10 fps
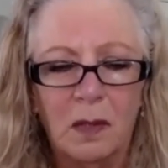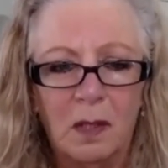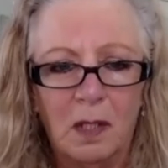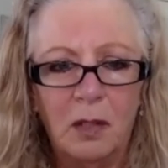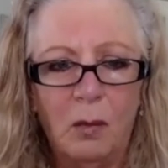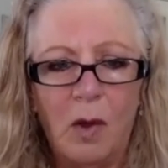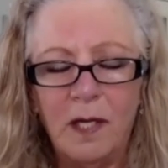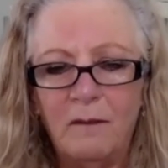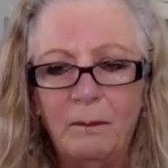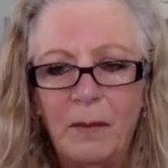You want to
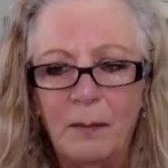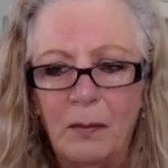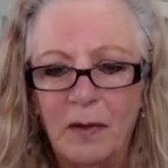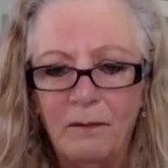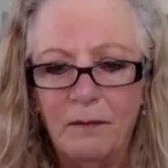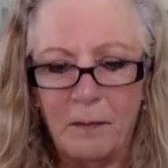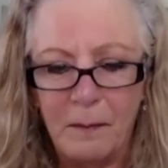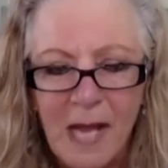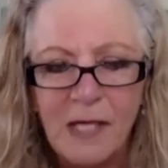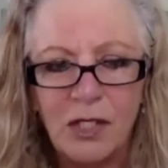give people
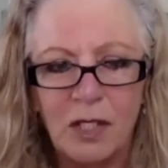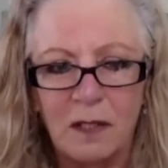information.